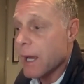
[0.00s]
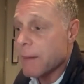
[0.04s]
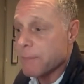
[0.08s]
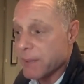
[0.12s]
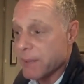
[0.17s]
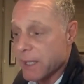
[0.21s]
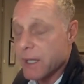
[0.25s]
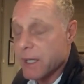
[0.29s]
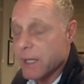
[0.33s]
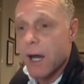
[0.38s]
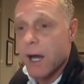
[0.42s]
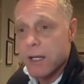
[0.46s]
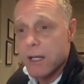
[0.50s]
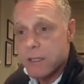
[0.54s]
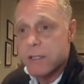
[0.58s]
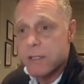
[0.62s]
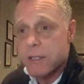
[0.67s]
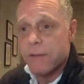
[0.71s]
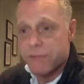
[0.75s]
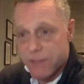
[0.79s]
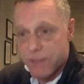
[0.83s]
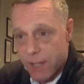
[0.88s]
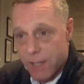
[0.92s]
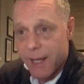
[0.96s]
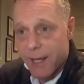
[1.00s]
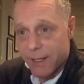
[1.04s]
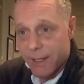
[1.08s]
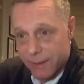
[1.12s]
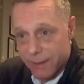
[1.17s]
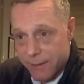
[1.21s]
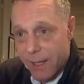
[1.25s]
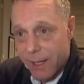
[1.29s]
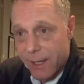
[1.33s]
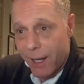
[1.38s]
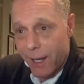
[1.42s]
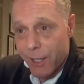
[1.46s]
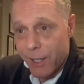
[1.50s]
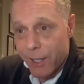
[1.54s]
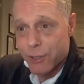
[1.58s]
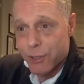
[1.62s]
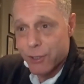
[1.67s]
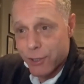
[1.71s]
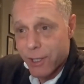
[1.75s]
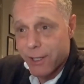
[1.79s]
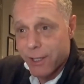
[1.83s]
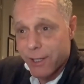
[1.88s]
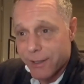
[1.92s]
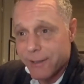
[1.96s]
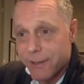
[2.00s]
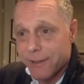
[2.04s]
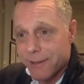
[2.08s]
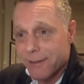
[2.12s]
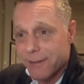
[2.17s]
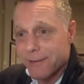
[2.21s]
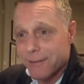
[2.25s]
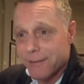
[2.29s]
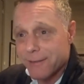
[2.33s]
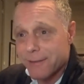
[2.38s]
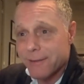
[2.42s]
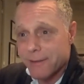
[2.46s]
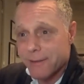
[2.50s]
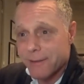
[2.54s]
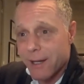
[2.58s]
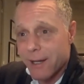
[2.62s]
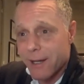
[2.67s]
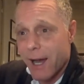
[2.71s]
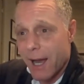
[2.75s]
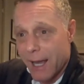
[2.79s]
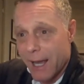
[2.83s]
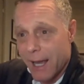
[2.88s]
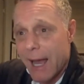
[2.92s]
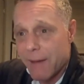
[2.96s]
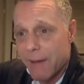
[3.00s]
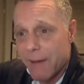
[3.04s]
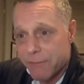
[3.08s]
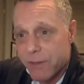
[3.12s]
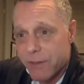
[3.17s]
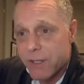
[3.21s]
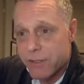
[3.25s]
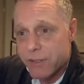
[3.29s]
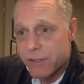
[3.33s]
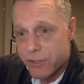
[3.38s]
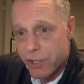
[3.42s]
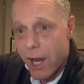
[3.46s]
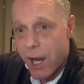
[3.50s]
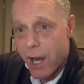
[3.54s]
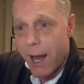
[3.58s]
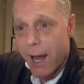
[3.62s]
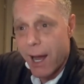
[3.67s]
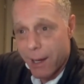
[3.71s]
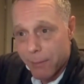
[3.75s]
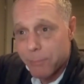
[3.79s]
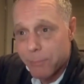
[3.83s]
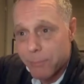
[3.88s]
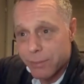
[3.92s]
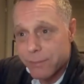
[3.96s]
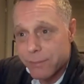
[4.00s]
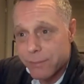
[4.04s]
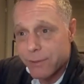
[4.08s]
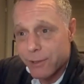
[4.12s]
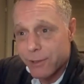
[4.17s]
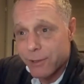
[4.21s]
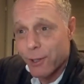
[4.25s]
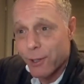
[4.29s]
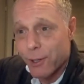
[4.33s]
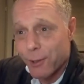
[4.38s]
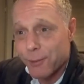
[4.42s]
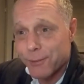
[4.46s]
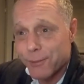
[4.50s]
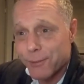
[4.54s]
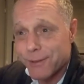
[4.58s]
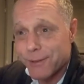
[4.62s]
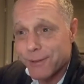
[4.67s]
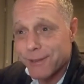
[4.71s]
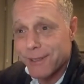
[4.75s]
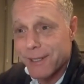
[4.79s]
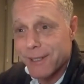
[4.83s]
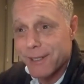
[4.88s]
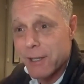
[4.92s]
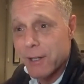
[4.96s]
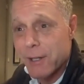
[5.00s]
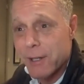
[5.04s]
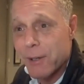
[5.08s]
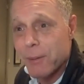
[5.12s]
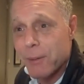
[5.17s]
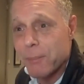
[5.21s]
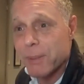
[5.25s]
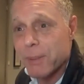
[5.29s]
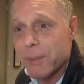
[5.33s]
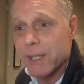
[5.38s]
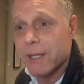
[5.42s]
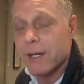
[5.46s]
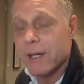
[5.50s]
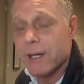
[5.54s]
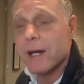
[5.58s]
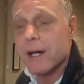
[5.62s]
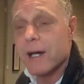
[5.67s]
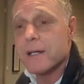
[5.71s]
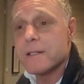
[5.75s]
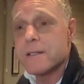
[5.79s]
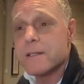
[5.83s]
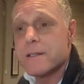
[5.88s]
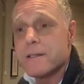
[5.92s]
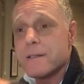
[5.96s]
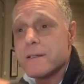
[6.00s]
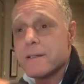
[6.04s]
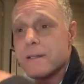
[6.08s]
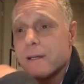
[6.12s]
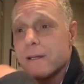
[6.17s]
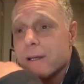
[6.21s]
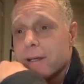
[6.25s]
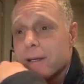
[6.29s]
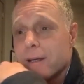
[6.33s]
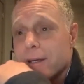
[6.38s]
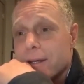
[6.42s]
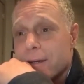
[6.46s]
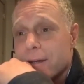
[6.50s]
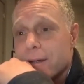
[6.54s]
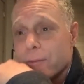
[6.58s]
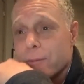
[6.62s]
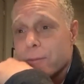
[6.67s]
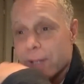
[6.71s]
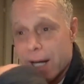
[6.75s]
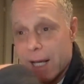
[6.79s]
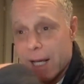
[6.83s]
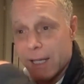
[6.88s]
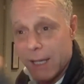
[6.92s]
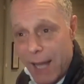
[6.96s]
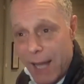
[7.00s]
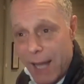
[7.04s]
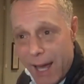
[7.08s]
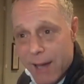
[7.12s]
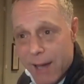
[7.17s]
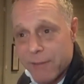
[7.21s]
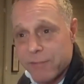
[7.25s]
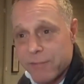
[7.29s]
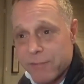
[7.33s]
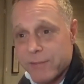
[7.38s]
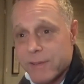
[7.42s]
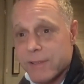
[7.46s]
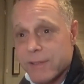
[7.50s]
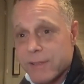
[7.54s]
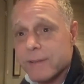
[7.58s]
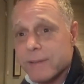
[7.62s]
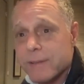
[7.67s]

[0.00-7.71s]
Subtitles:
because of Scientology, I have this job, you know, because when I left,